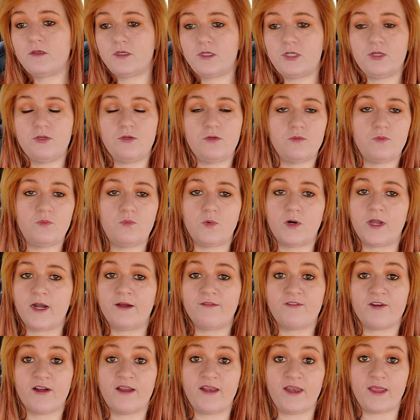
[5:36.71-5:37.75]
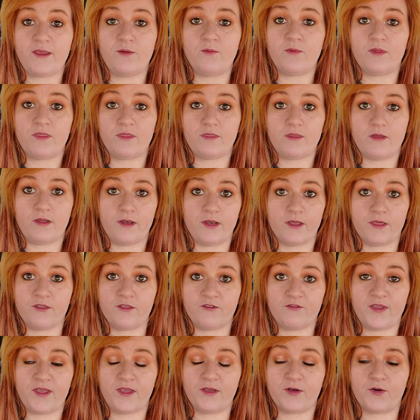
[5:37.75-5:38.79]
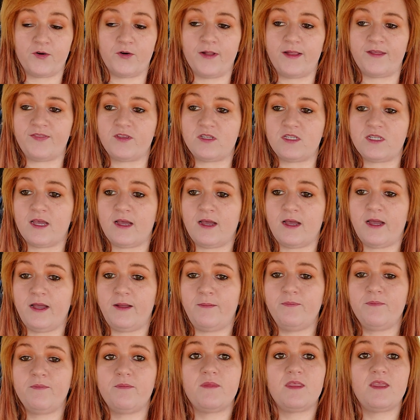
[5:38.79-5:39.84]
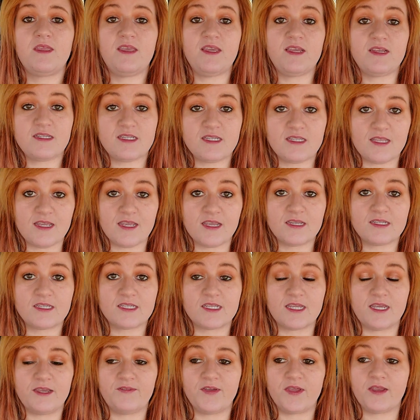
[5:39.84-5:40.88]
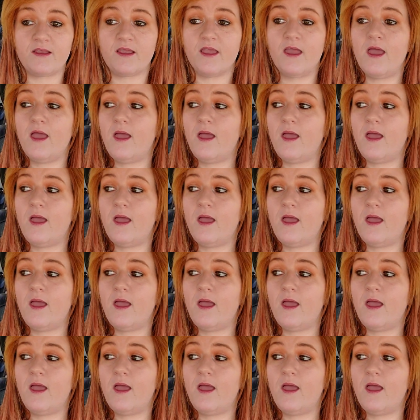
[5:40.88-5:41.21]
do whatever I need with another vehicle at the time. Get to Thanksgiving